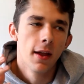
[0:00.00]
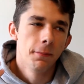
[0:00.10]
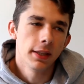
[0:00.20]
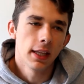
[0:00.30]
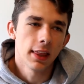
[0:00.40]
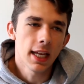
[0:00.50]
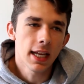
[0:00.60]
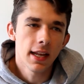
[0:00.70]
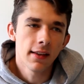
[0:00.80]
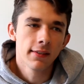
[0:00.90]
but the thing
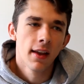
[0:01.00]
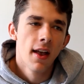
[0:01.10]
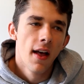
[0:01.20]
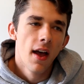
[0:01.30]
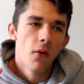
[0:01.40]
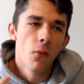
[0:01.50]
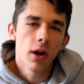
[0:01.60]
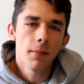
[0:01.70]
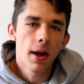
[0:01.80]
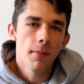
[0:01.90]
is,
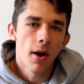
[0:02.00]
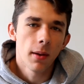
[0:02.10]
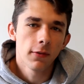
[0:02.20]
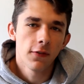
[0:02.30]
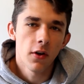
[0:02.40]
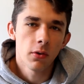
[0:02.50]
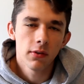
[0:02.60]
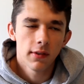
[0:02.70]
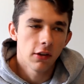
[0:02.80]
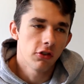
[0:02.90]
one of my mom's
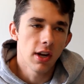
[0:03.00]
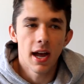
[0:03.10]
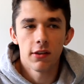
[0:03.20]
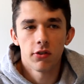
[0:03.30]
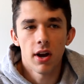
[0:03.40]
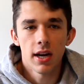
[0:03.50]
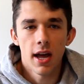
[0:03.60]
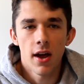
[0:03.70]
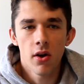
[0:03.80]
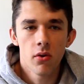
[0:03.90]
phones that she has right
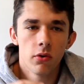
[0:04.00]
now,